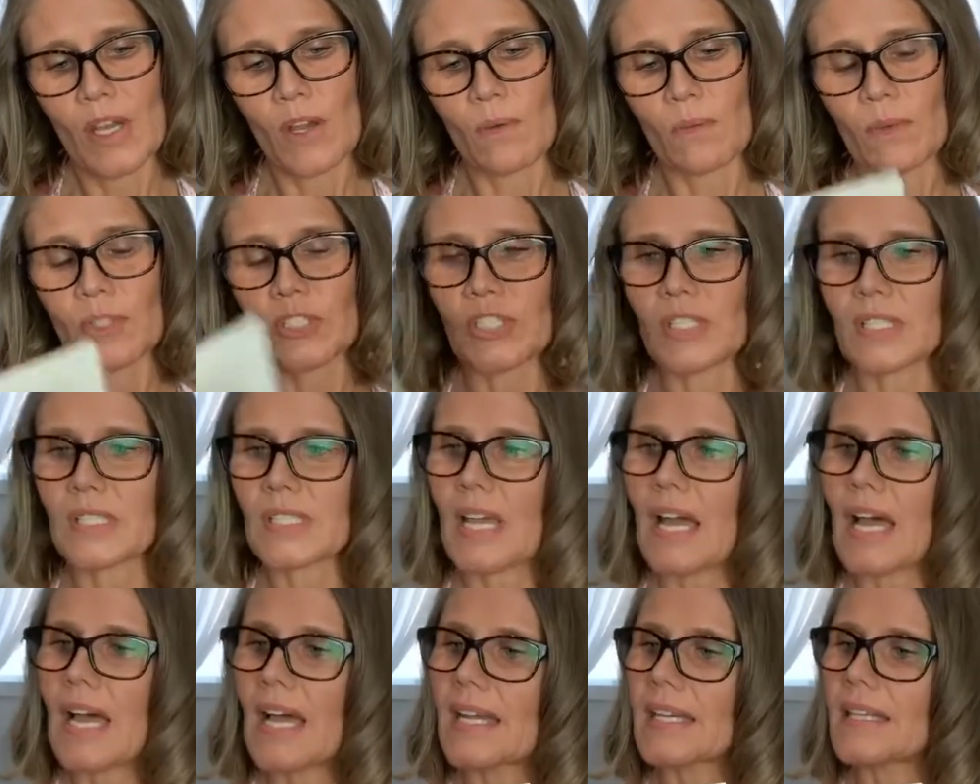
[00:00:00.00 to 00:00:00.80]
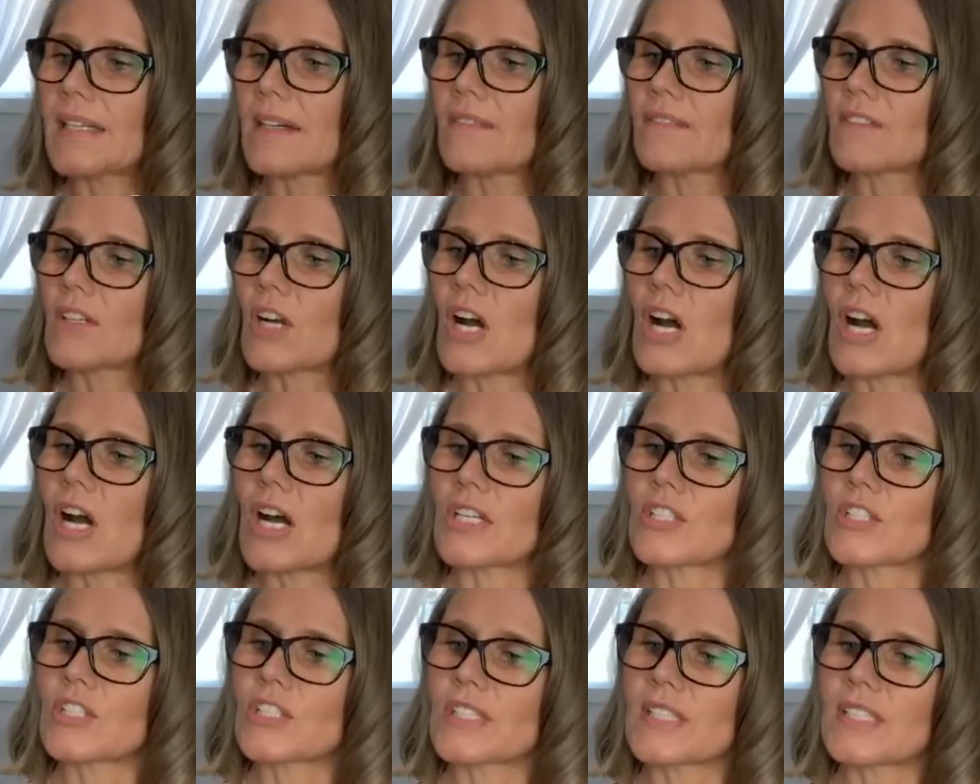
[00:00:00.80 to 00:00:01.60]
which is kind of
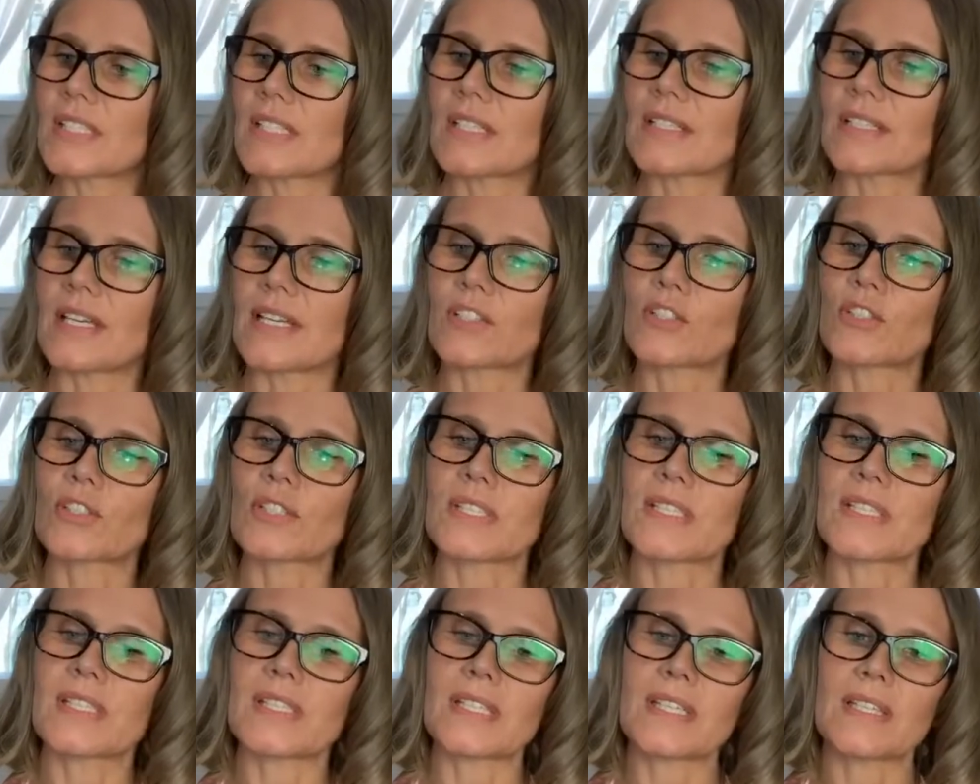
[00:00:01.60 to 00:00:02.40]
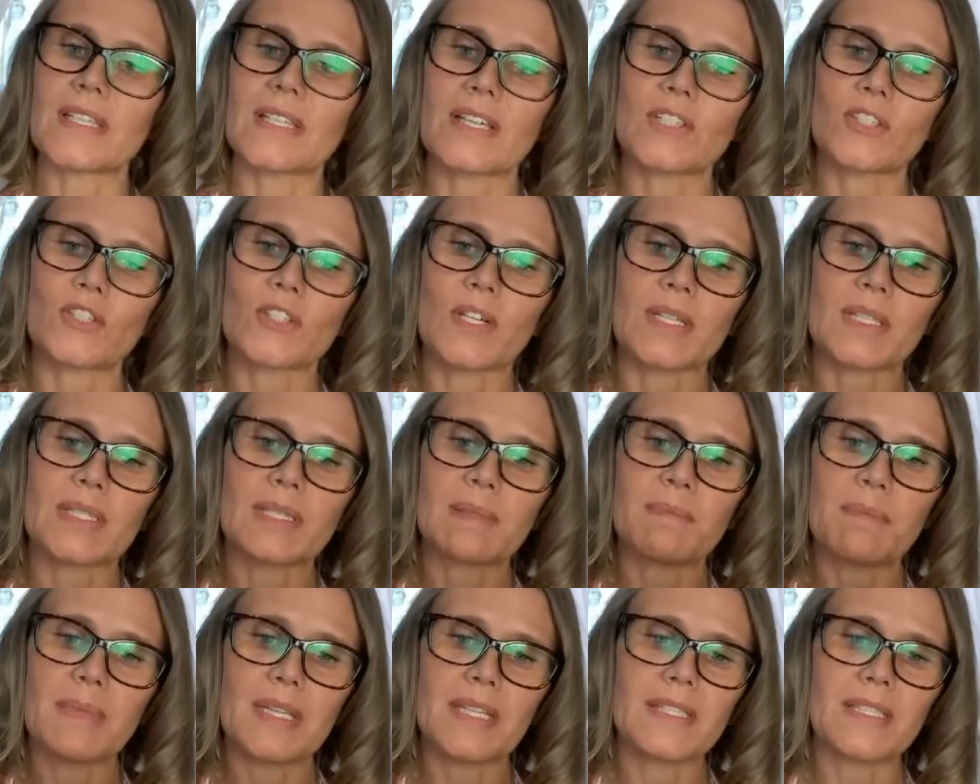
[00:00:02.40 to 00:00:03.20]
conscious electricity that
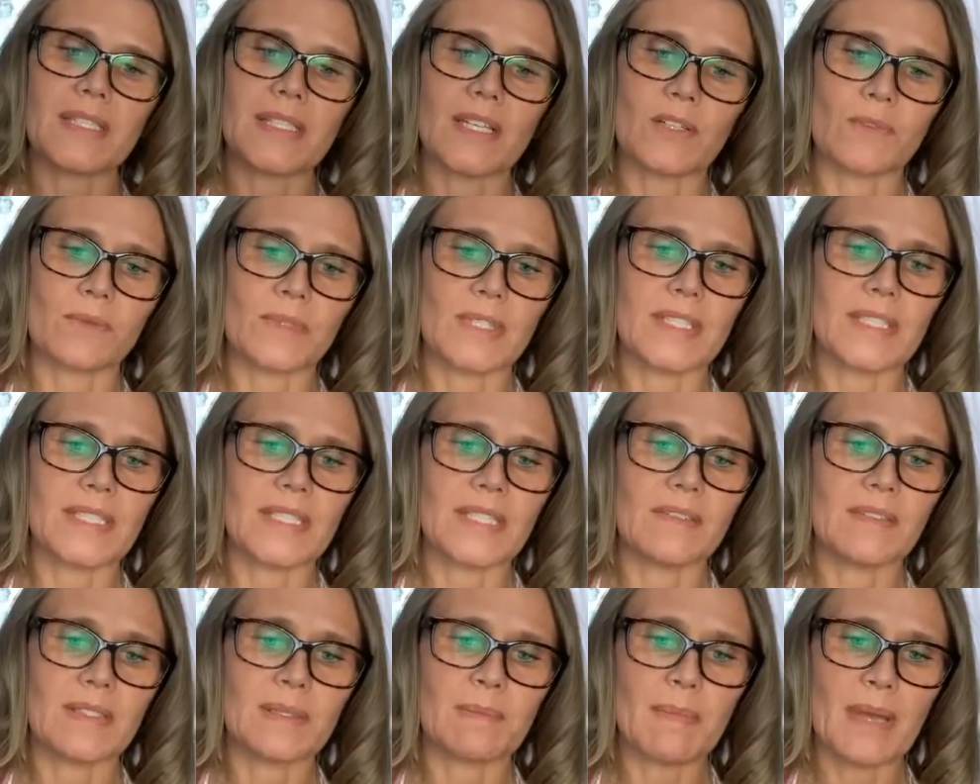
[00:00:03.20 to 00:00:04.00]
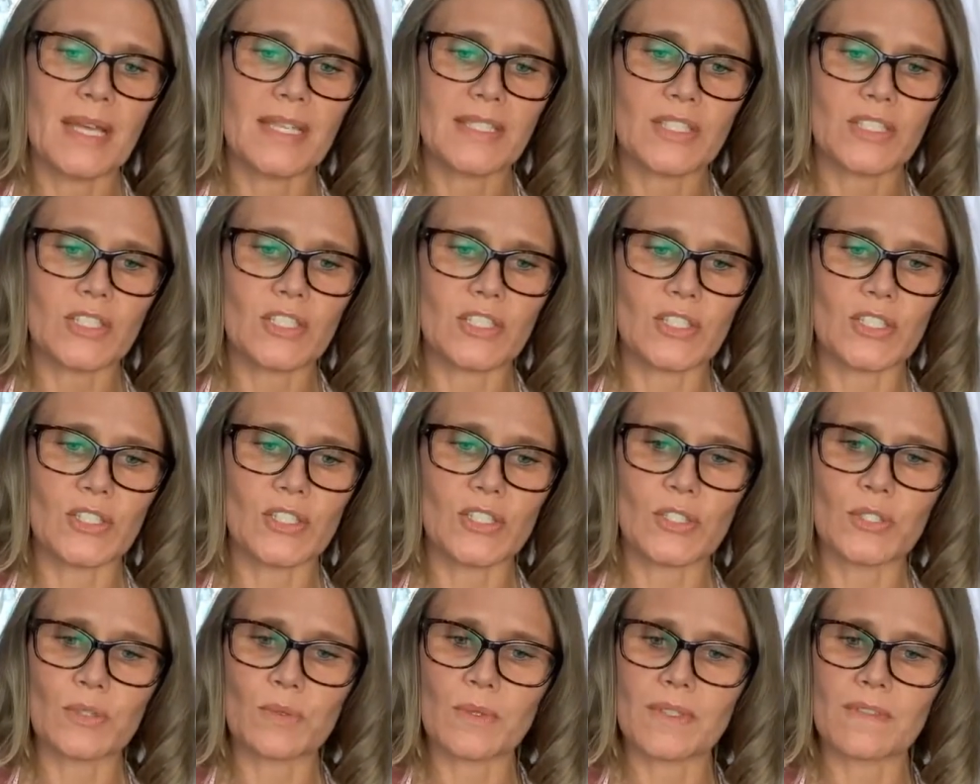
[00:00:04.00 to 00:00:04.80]
transmits and receives messages
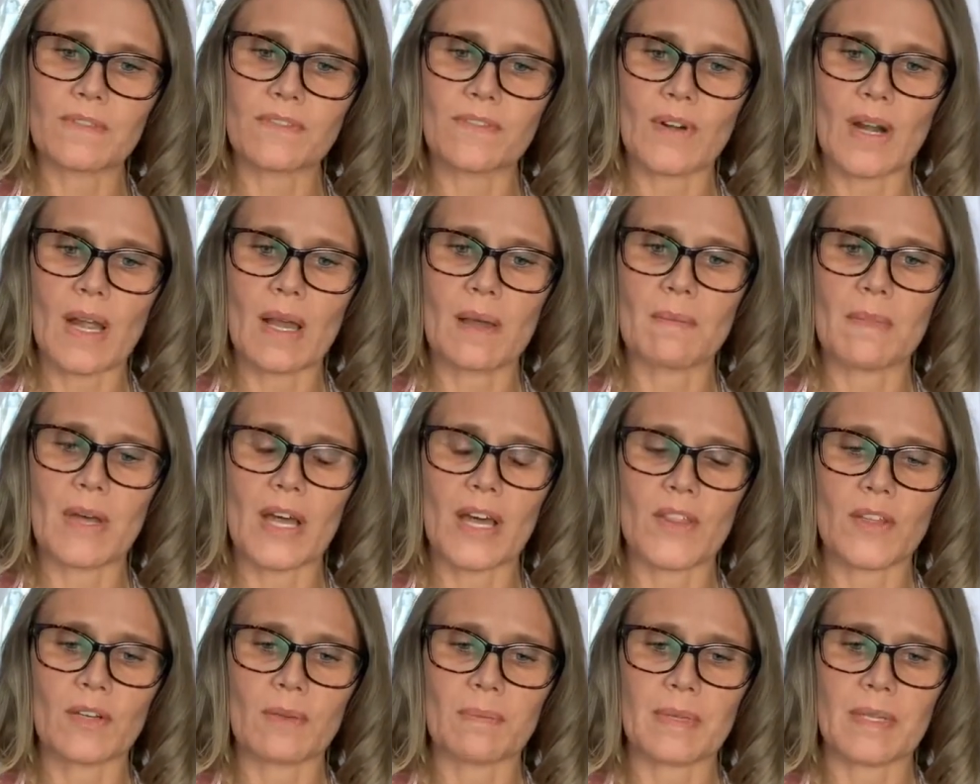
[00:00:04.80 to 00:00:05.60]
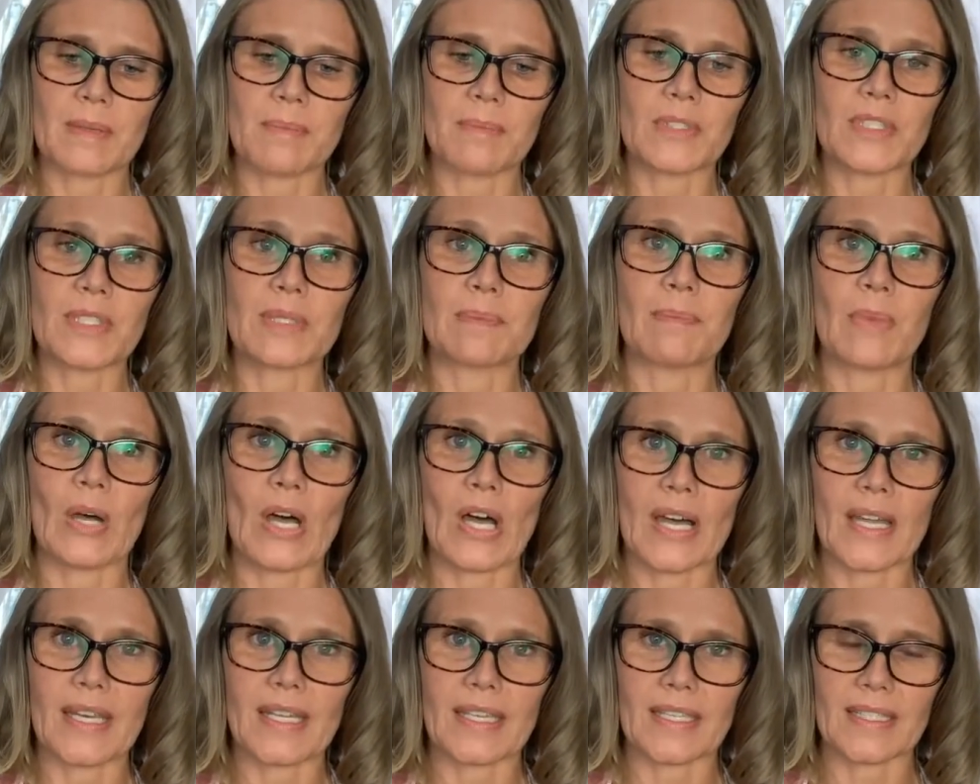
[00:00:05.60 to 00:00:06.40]
to and from other people's
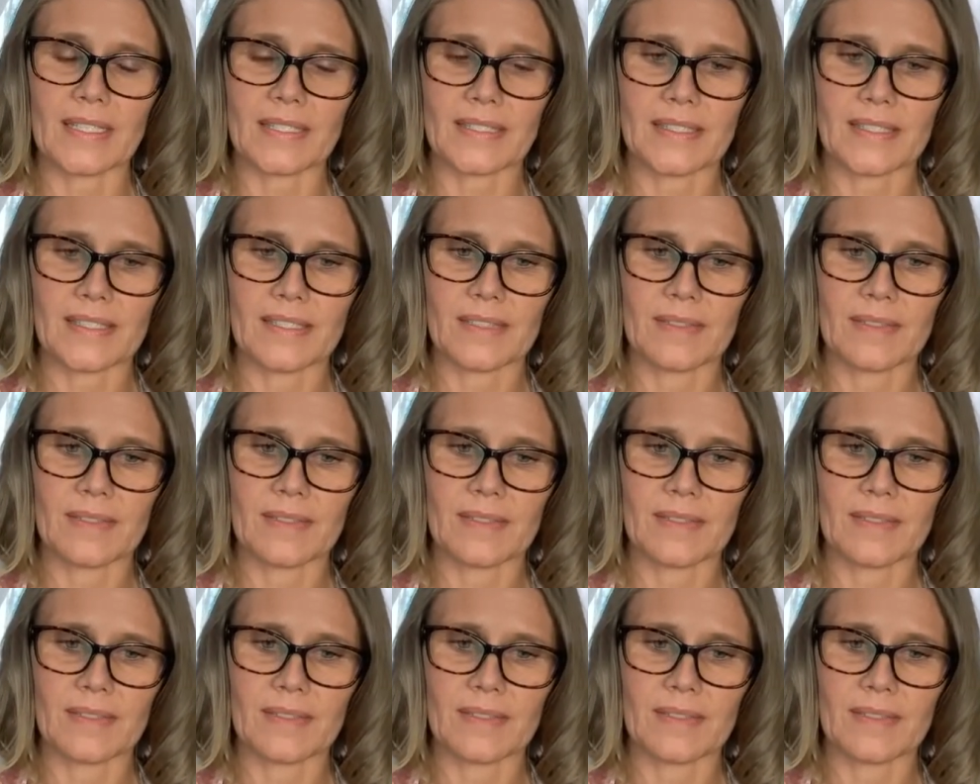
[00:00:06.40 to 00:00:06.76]
bodies.